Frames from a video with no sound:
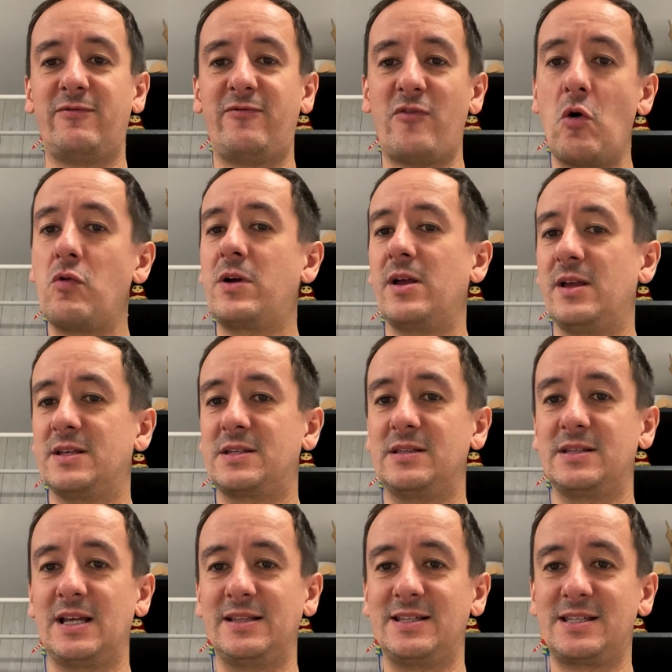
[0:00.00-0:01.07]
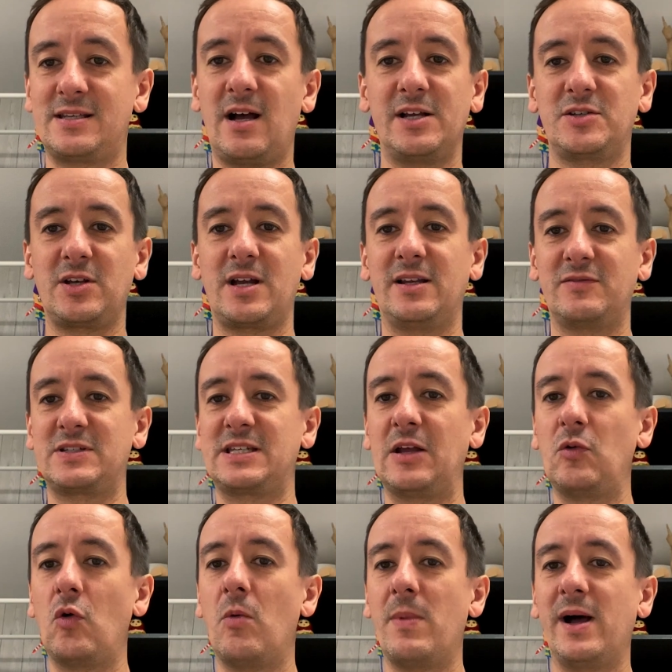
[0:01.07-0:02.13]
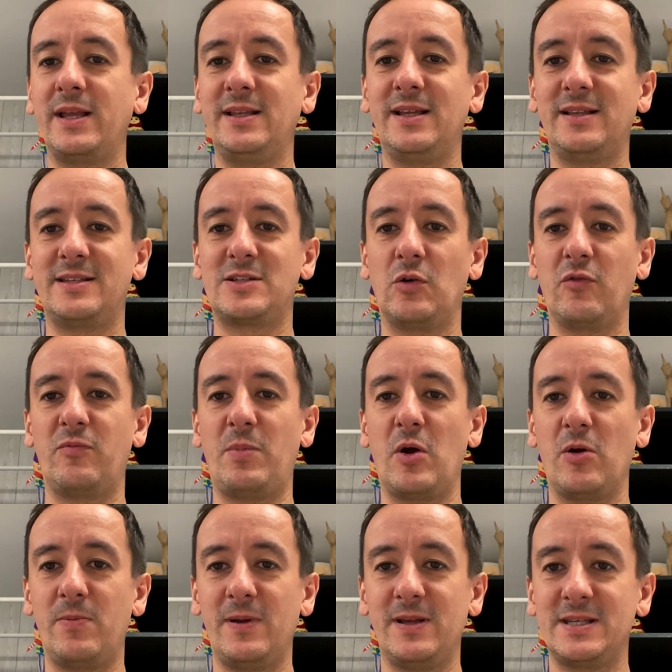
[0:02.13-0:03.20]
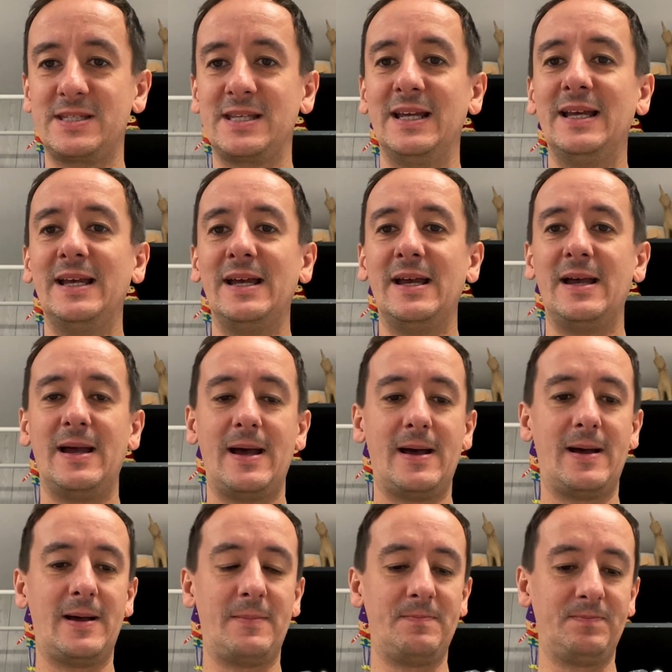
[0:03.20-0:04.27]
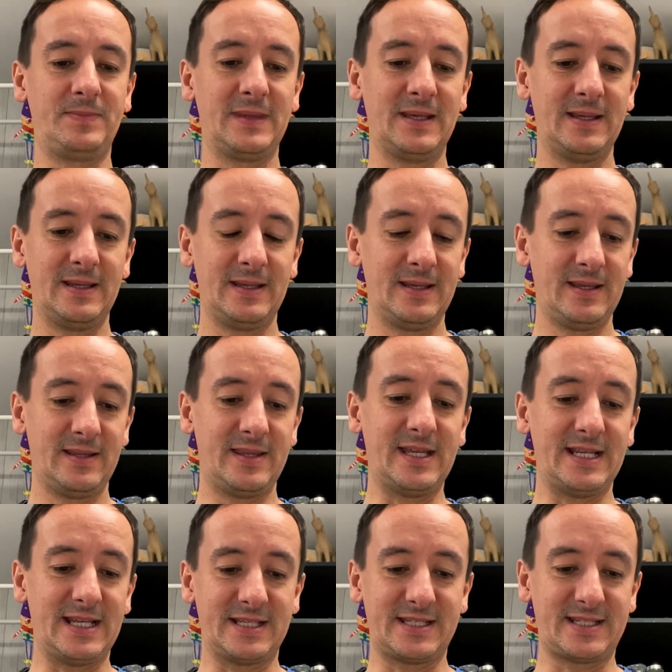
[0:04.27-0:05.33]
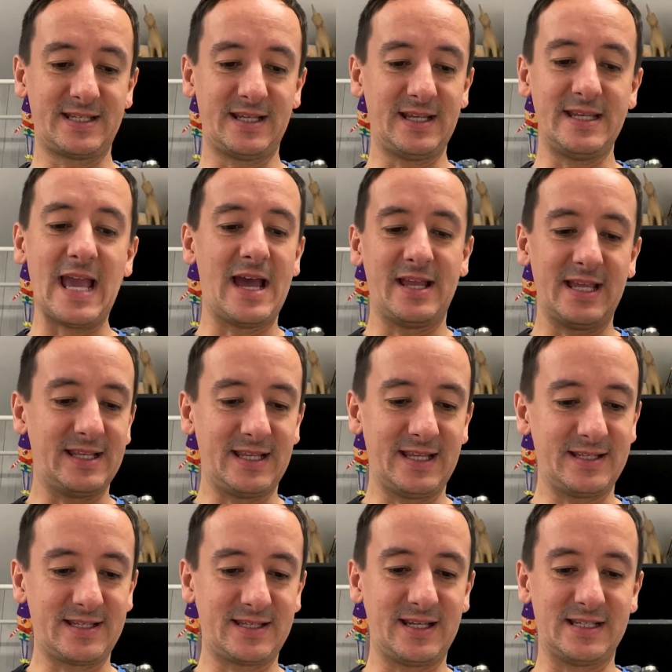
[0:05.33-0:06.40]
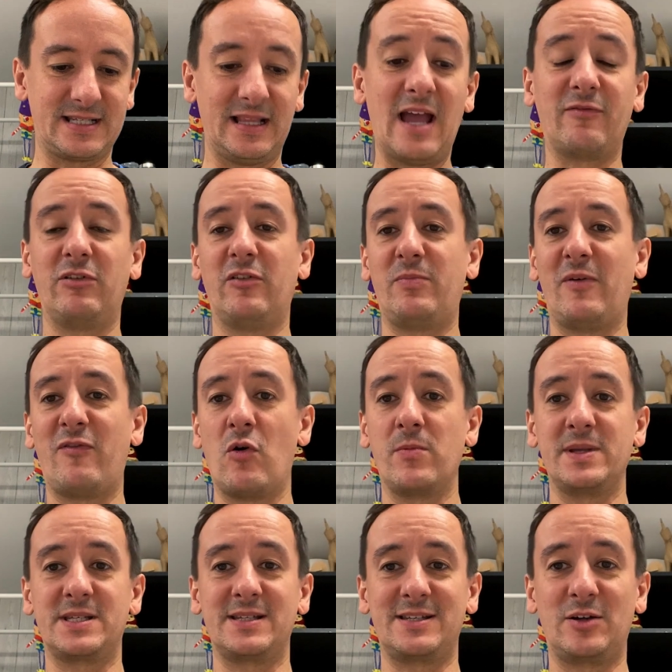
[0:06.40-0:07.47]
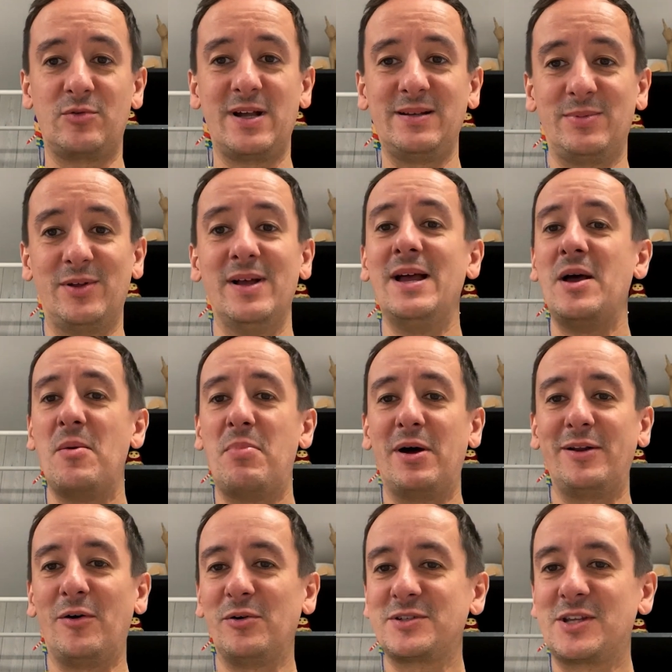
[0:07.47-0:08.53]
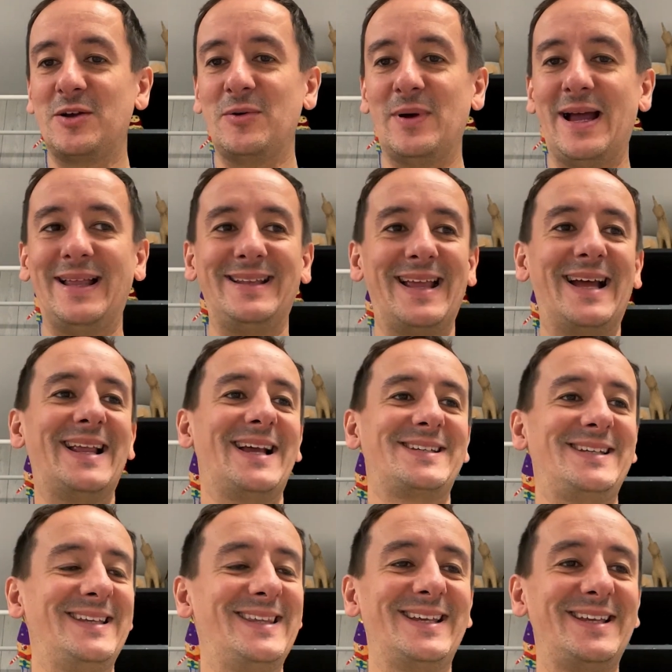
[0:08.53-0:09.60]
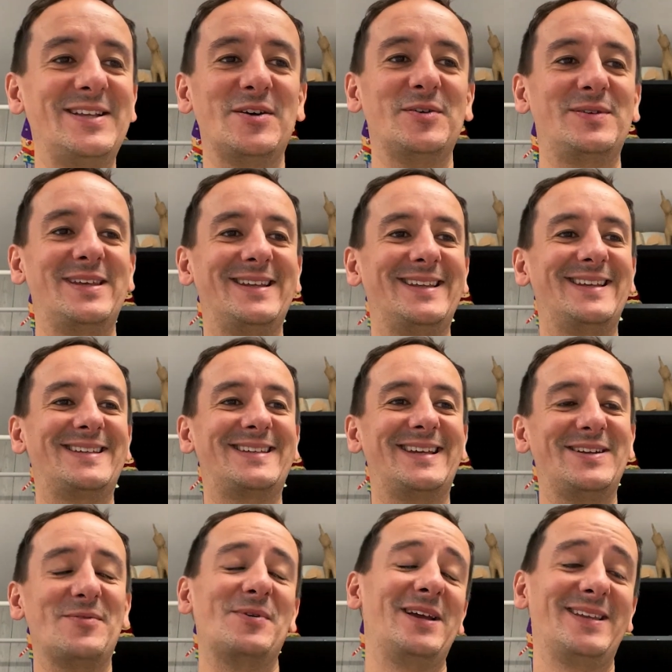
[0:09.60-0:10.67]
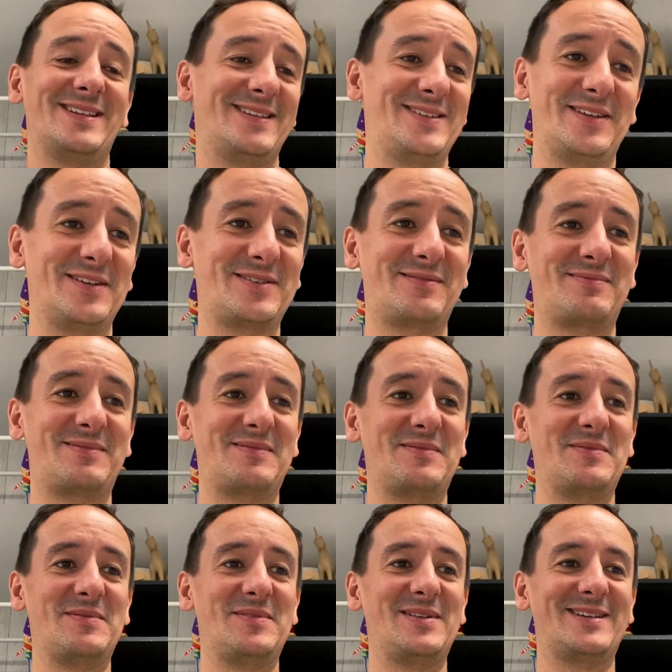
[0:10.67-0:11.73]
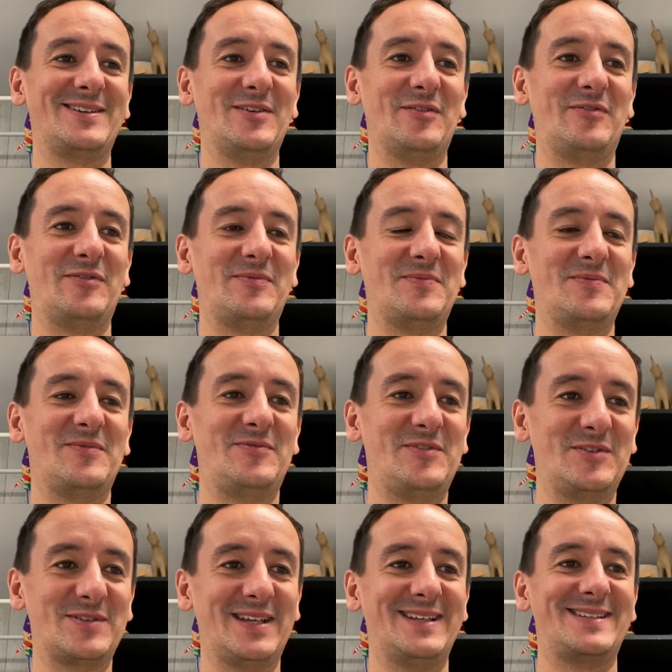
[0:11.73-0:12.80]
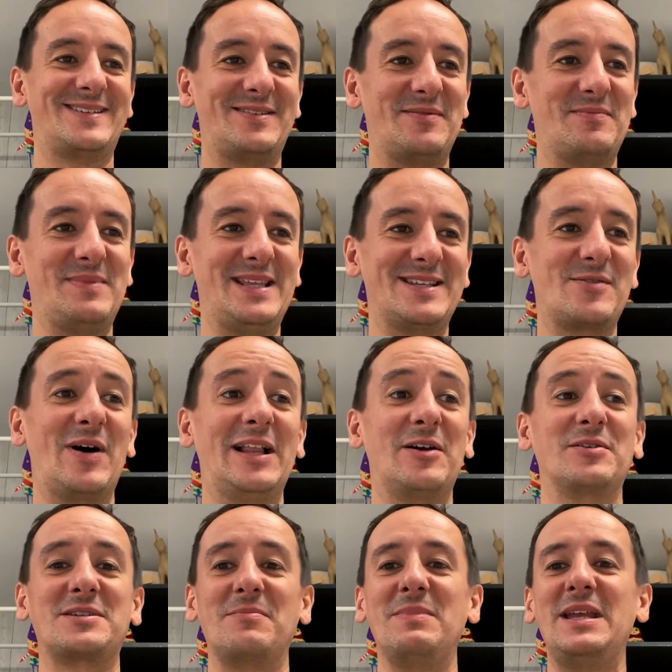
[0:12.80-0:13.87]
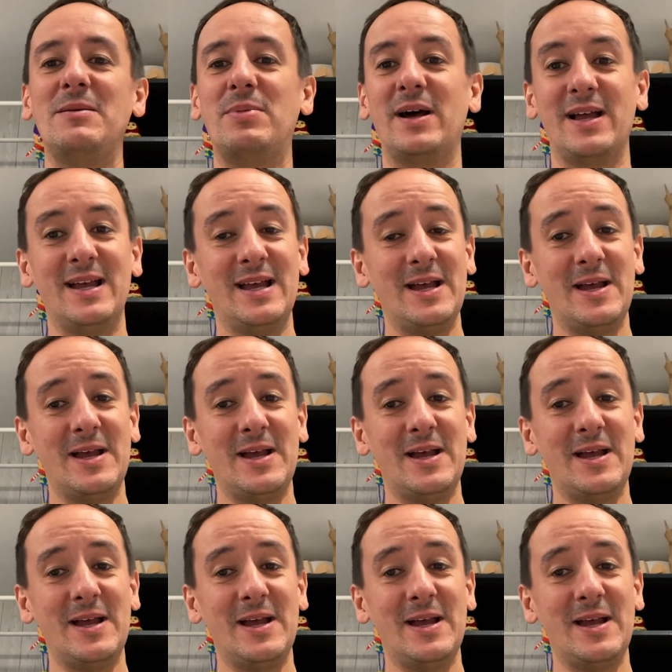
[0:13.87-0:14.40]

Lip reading: focus and such a kind of single-minded sort of purpose that its level of performance is incredible. But also, and actually, that this in a way this sort of feels like it means quite a lot to me, but